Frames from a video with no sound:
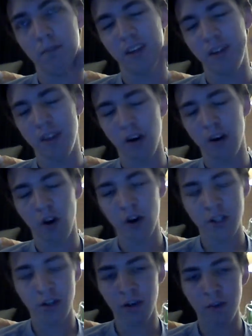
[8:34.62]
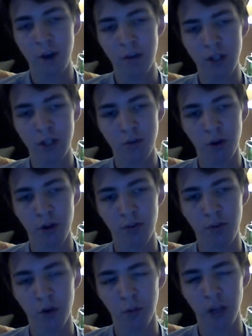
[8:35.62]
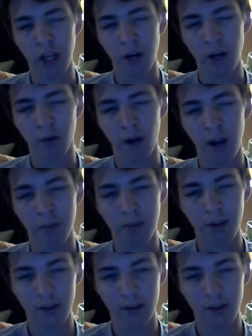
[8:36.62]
there are certain moments where you feel really cramped,